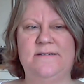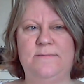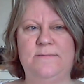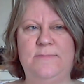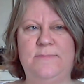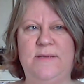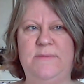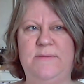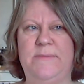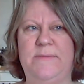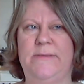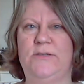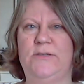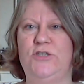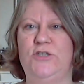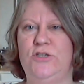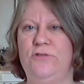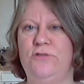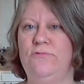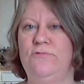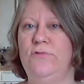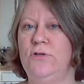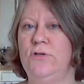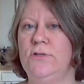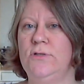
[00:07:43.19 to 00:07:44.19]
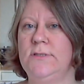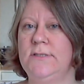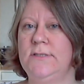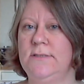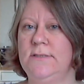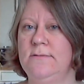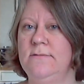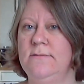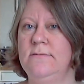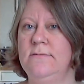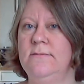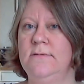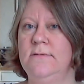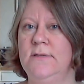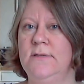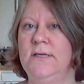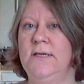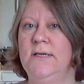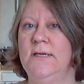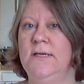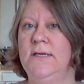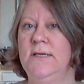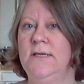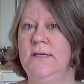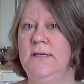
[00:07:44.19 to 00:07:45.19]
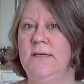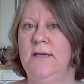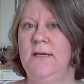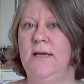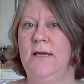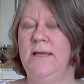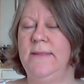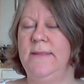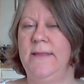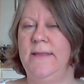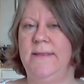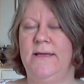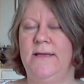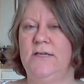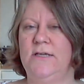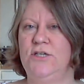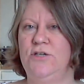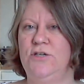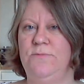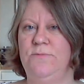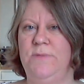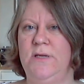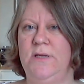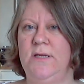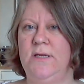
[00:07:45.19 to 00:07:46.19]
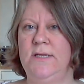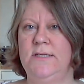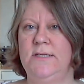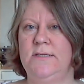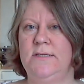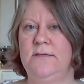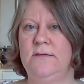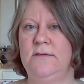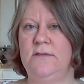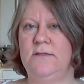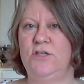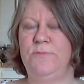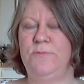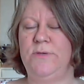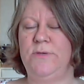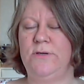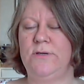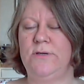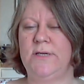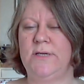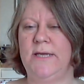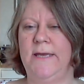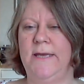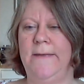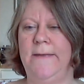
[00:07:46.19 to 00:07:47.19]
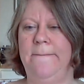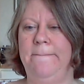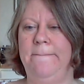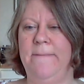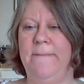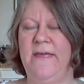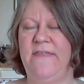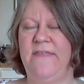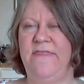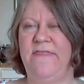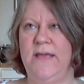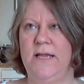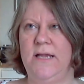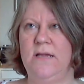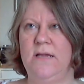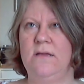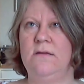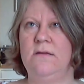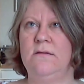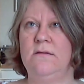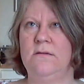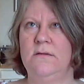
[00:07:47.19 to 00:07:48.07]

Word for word: Maybe about two rows, and then that should be it. Should be okay. I think.